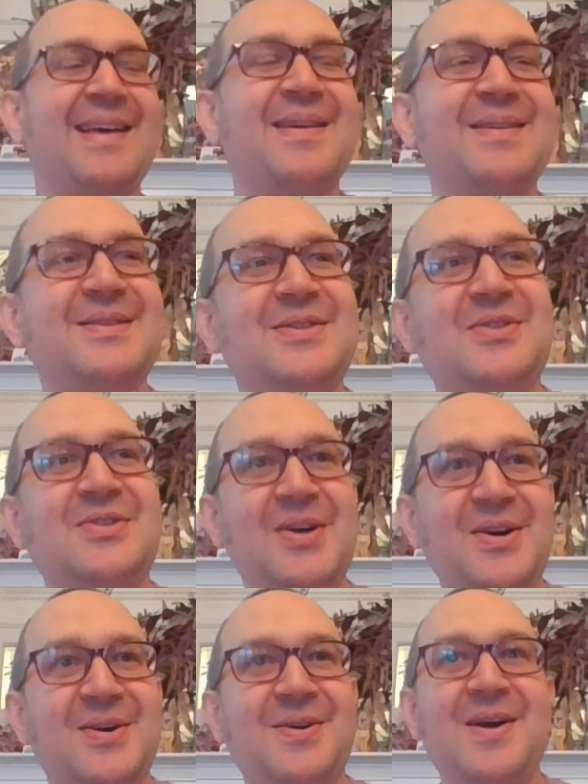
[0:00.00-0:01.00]

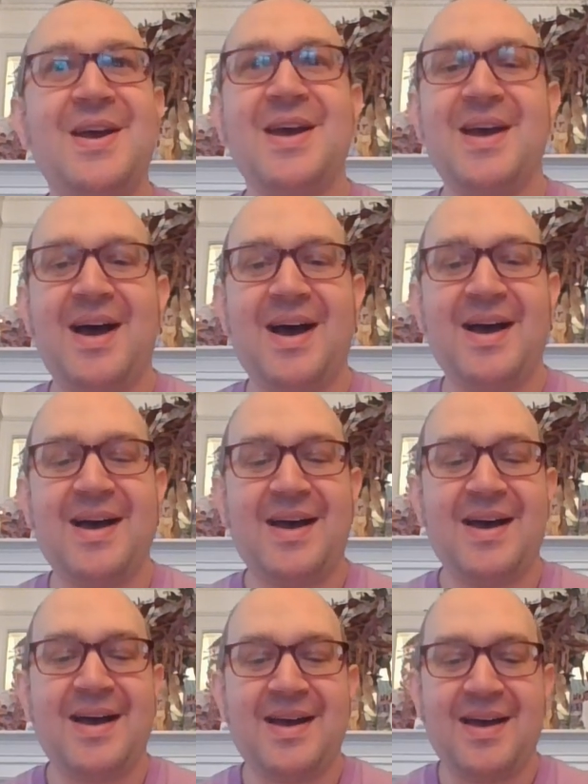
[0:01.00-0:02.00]
So,
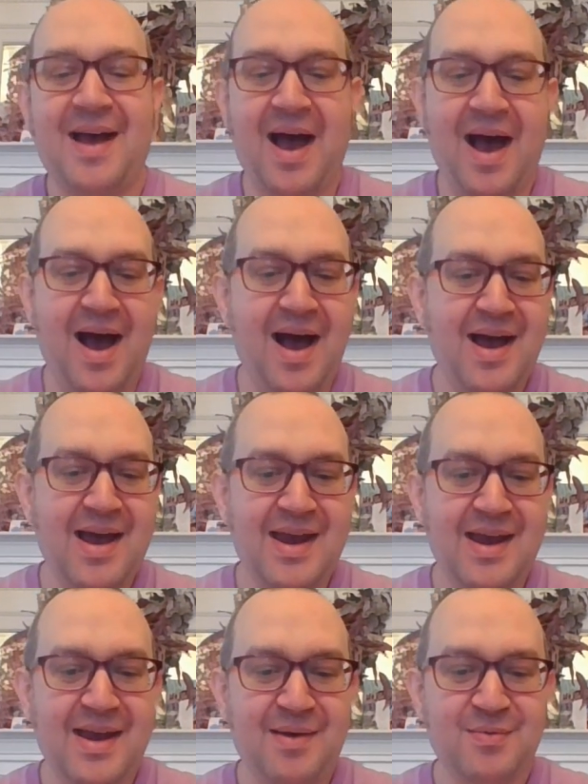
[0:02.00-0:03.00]

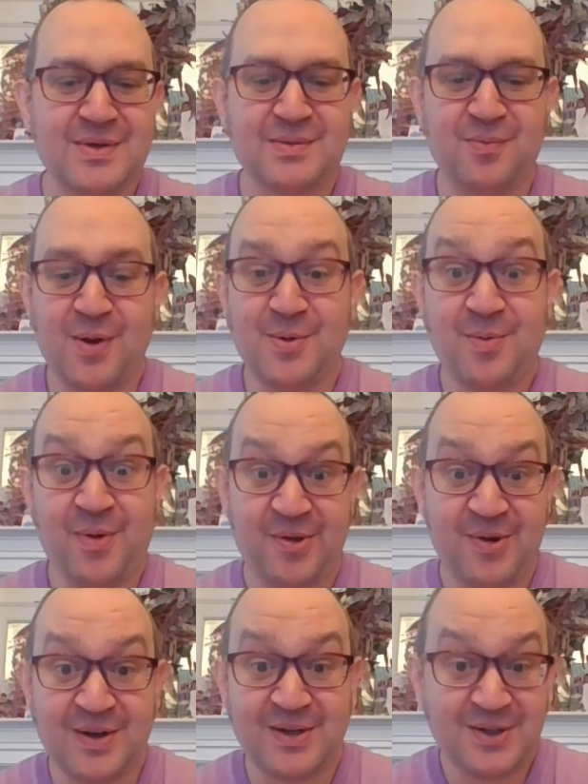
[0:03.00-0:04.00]
I was wondering whether or
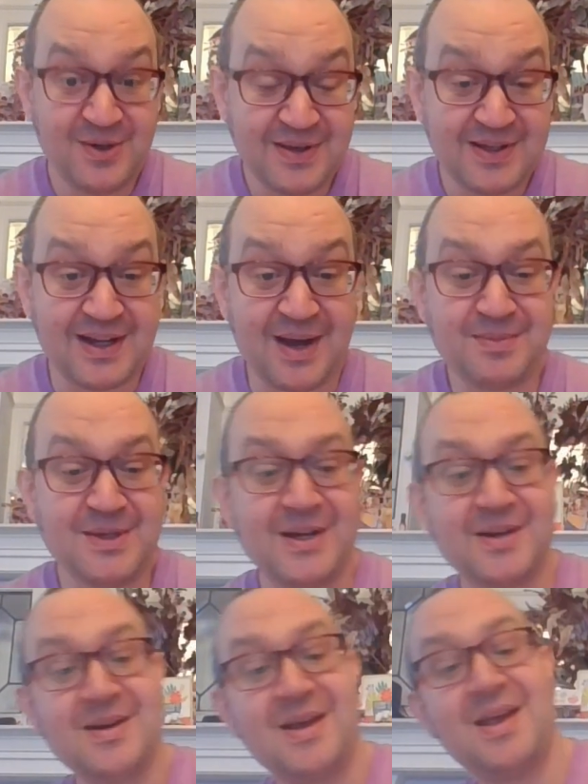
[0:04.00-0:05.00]
not to do this top 10,
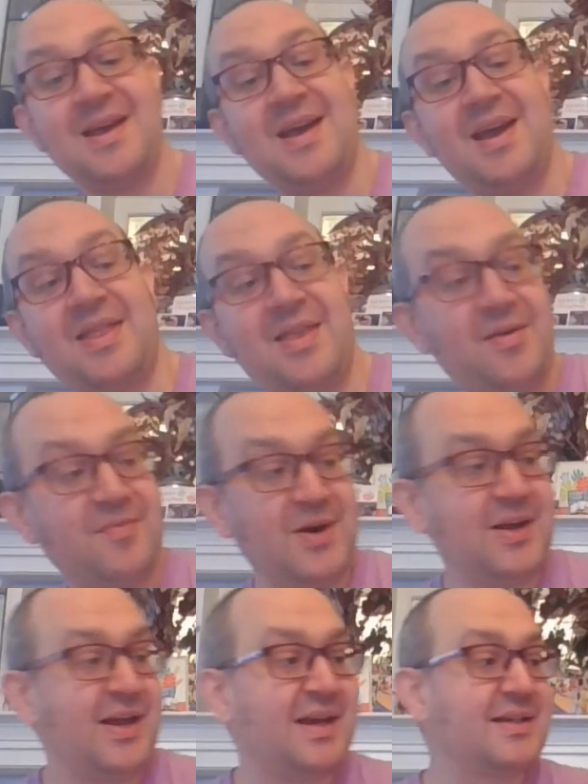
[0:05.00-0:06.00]
and then
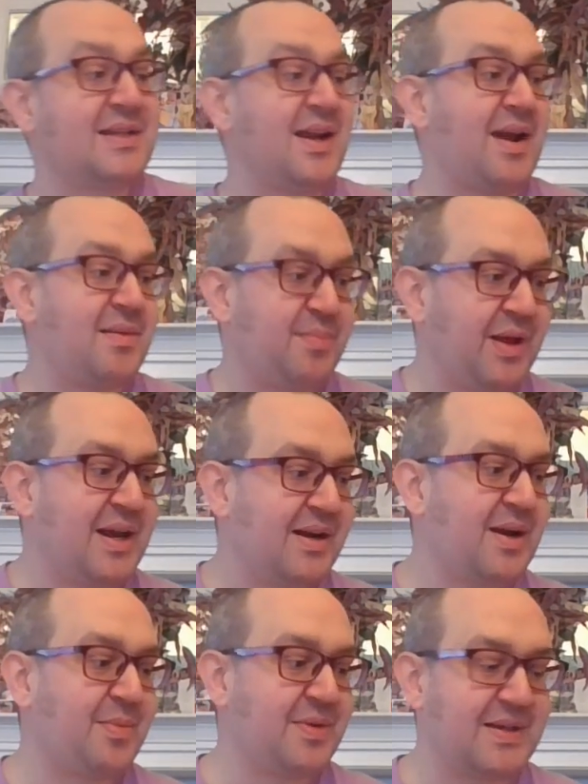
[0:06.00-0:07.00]
realized that I had played a
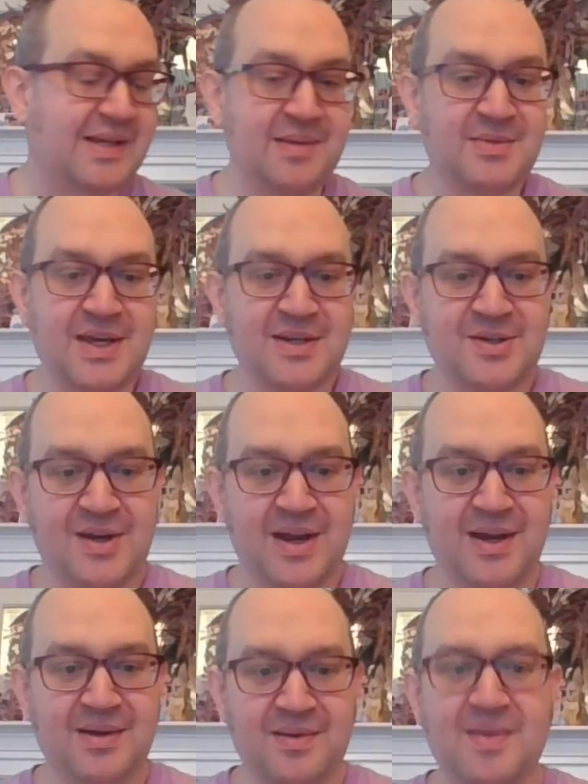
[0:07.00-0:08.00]
couple of these games yesterday.
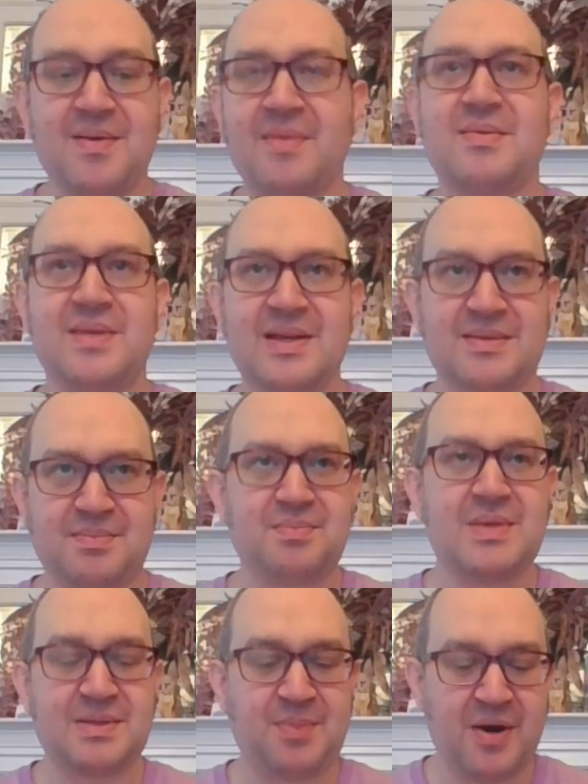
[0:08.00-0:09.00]

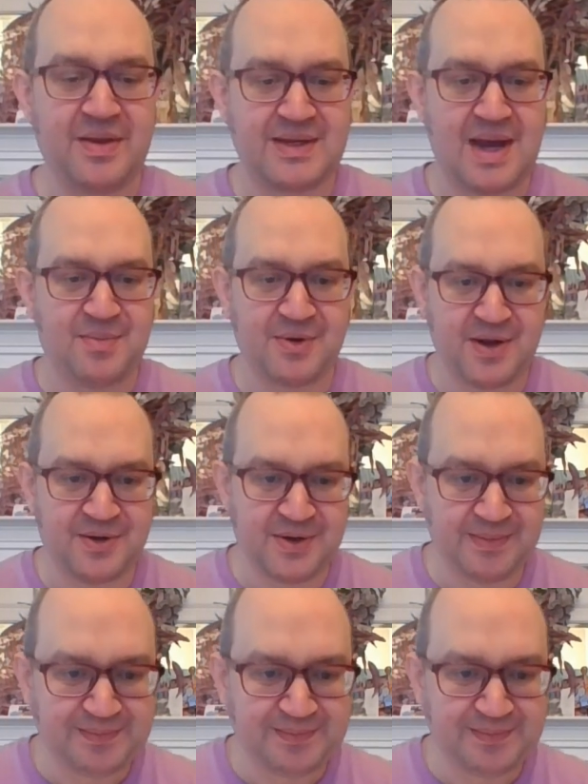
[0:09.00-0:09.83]
This part of the top 100.